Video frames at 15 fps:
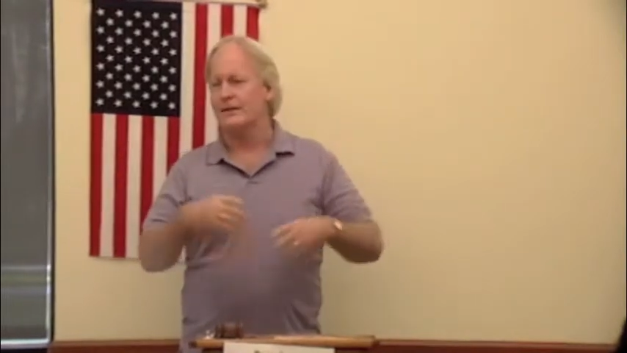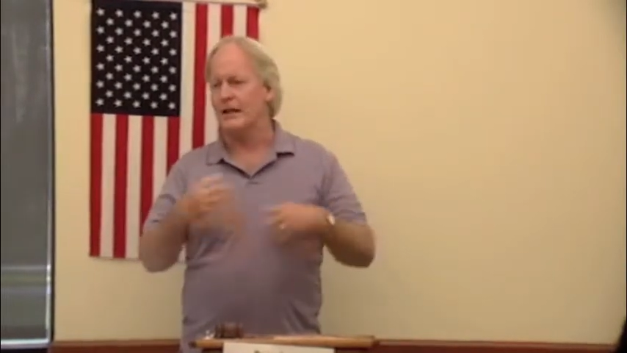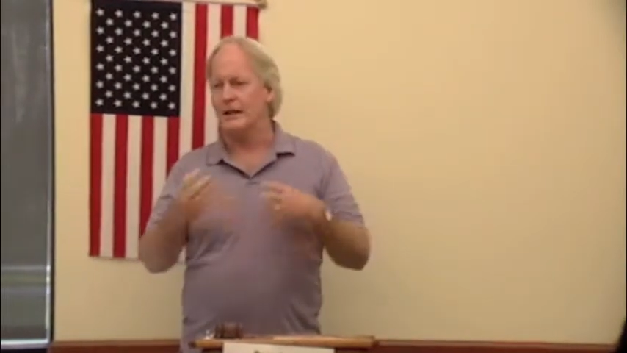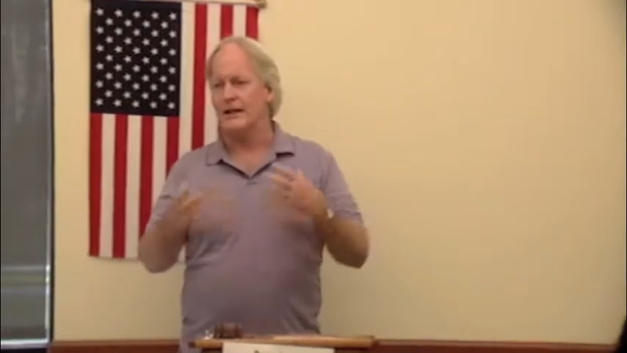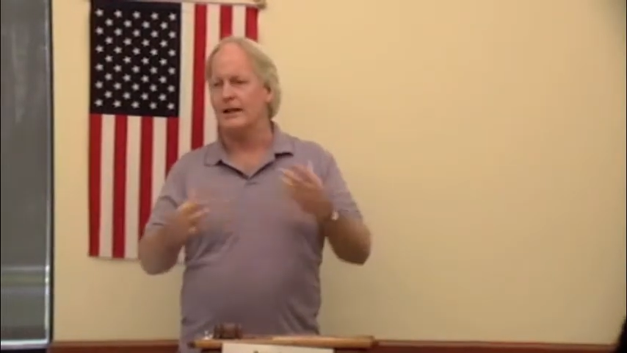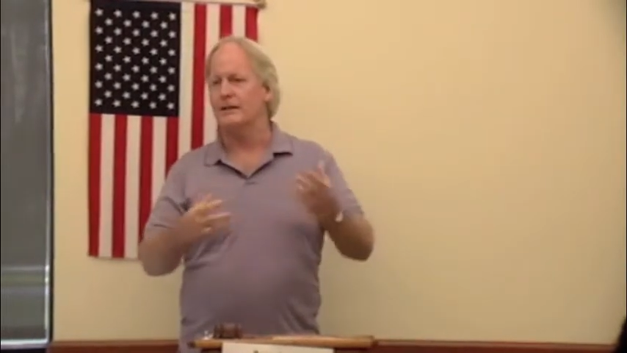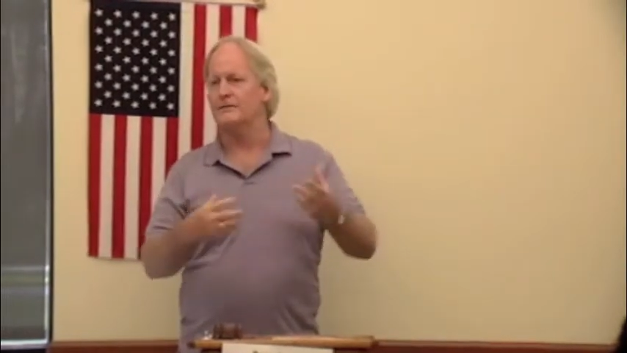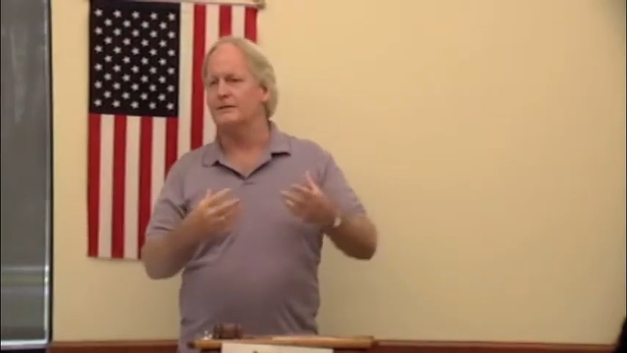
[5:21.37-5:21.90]

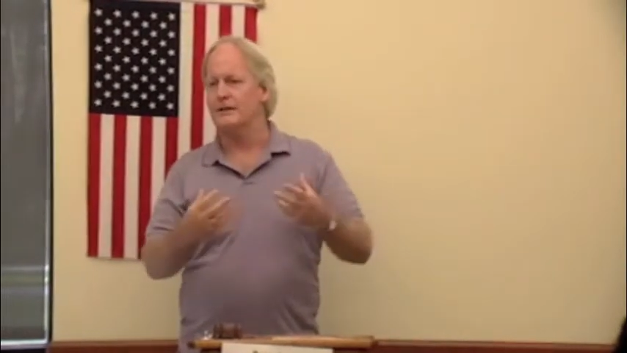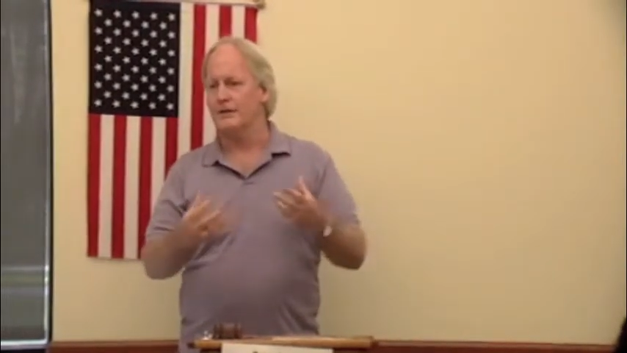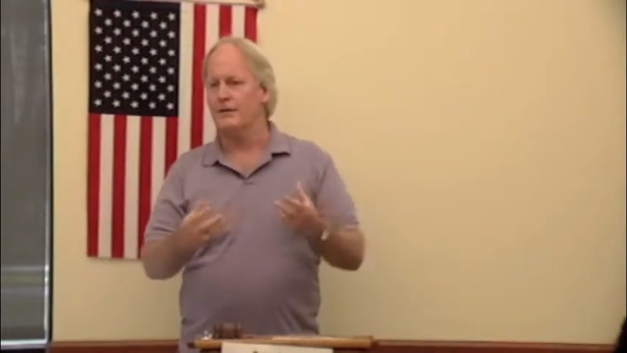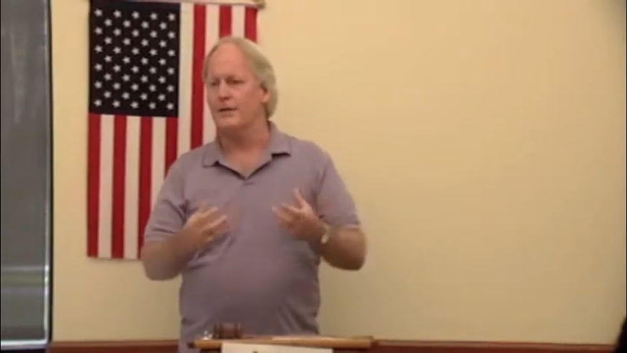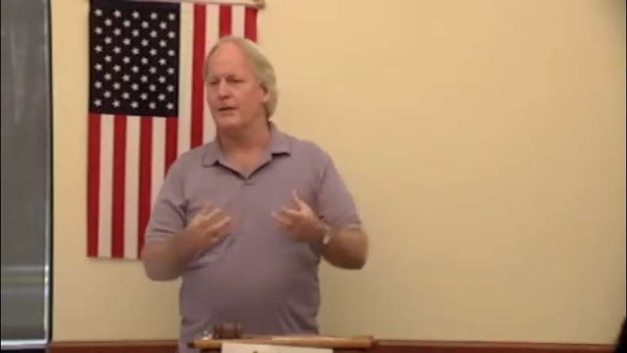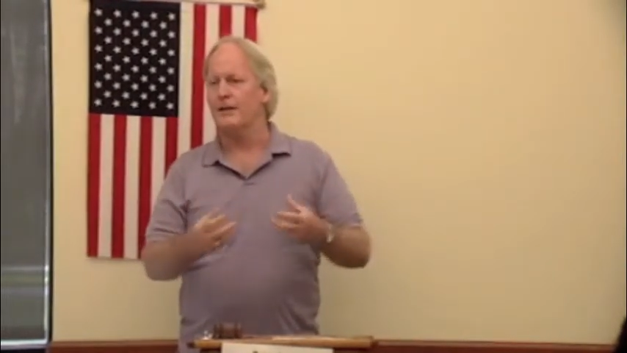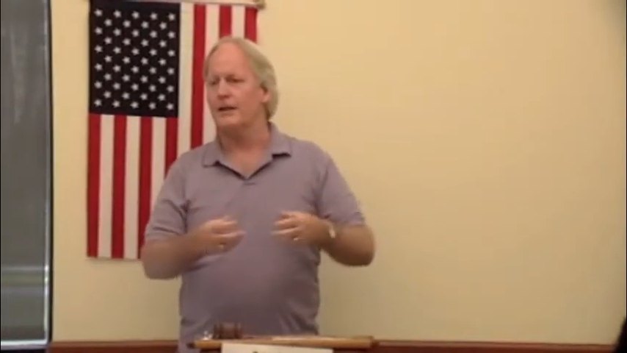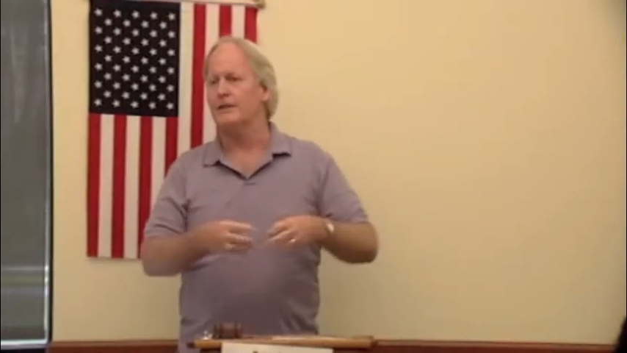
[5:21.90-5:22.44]
telling us
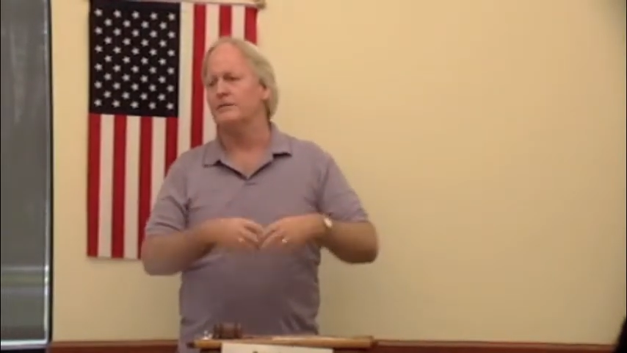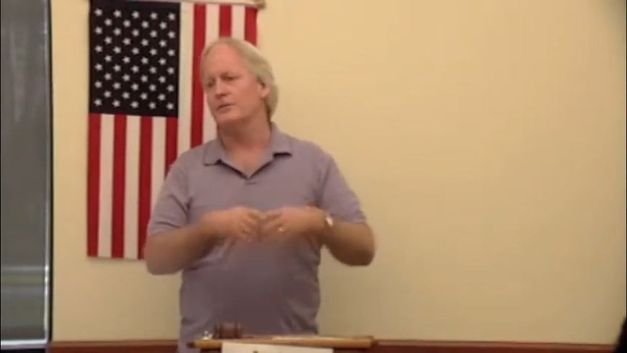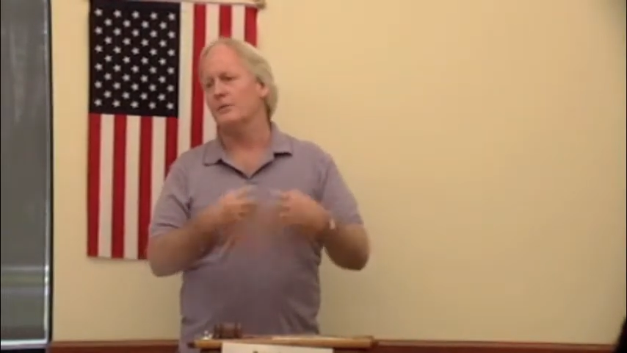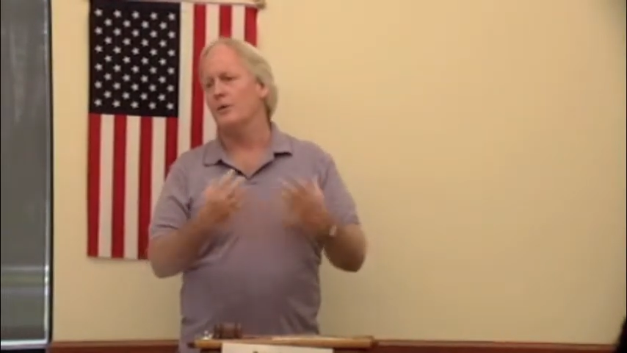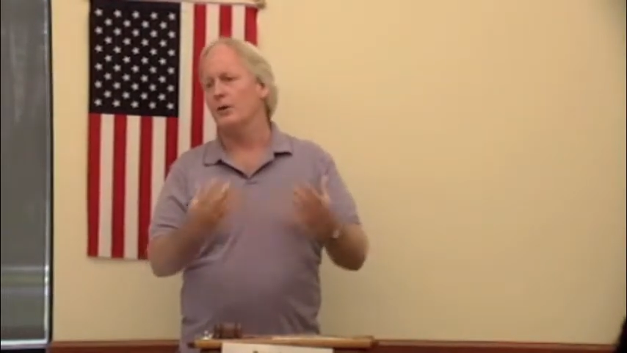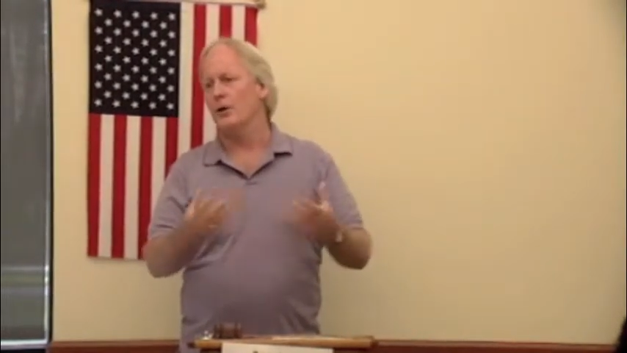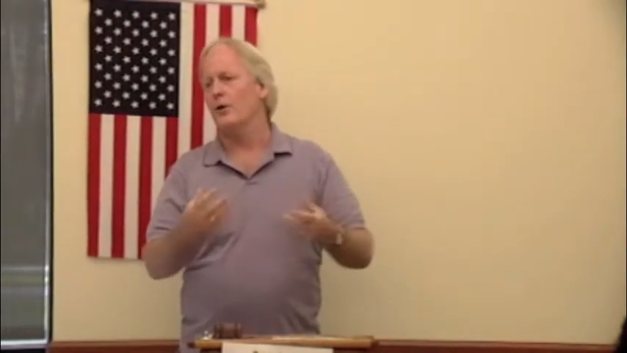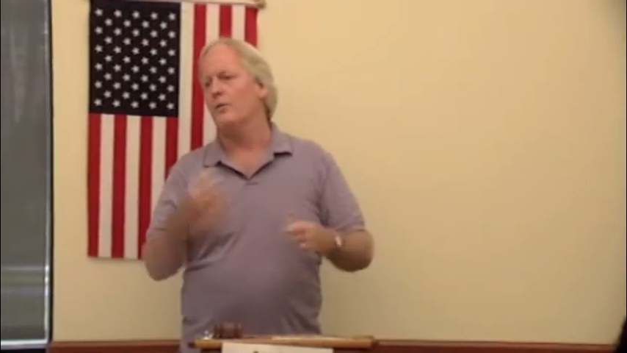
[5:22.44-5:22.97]
different things that
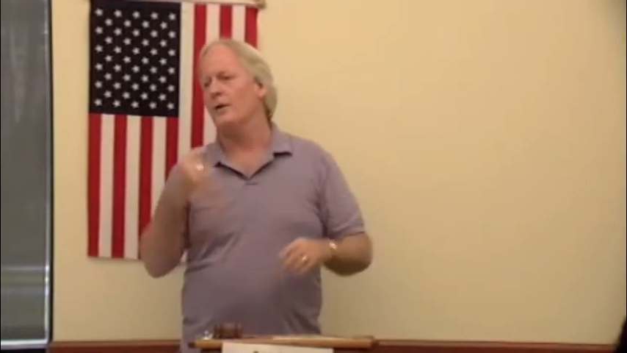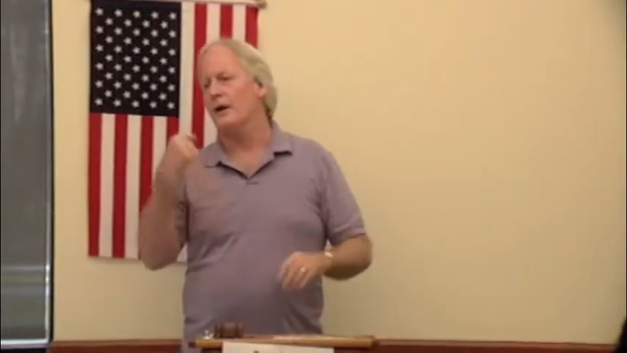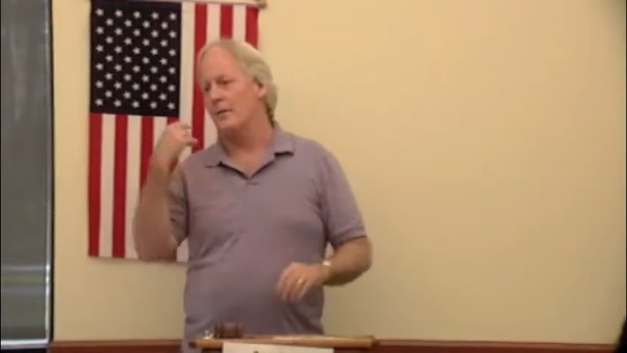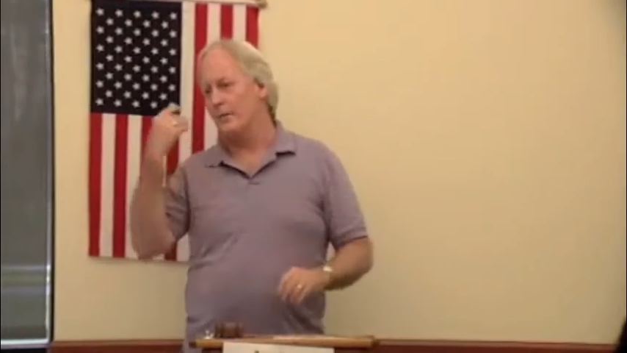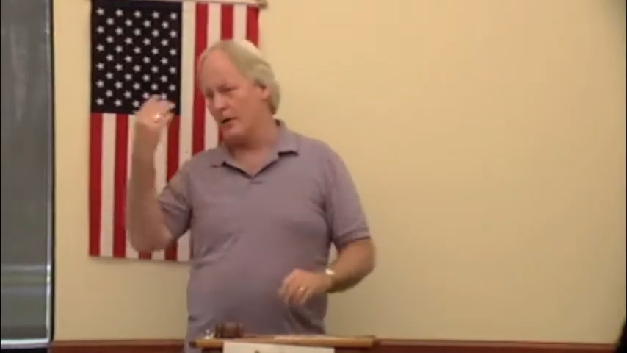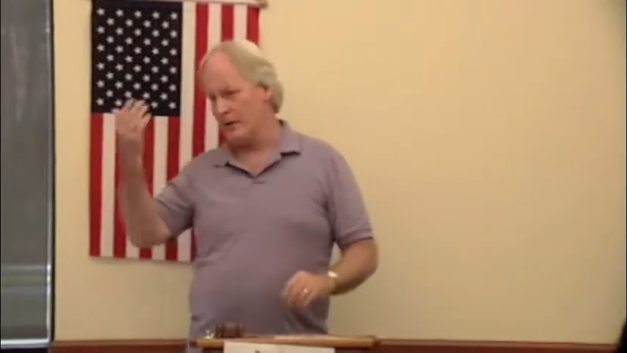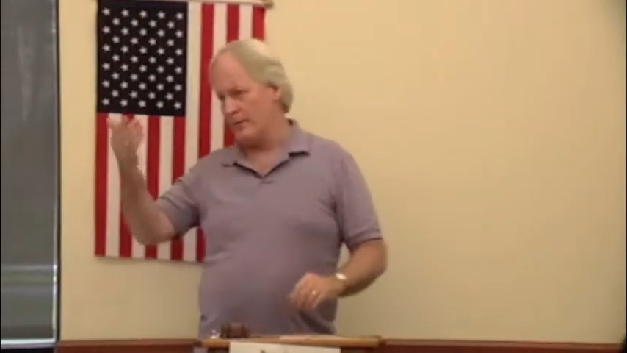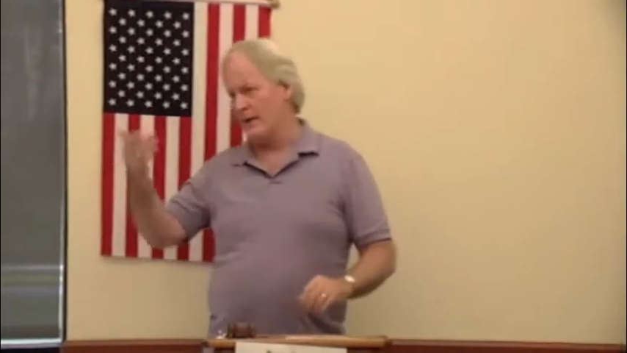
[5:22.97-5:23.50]
will open
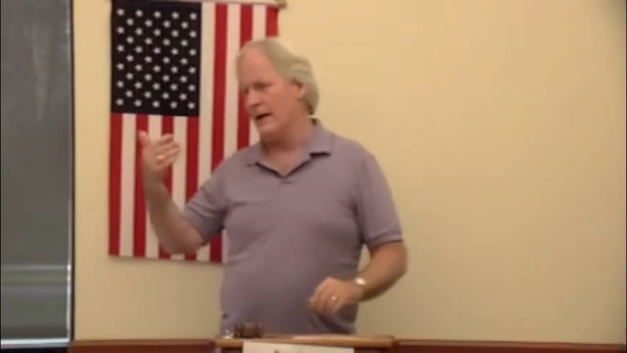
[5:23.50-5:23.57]
up our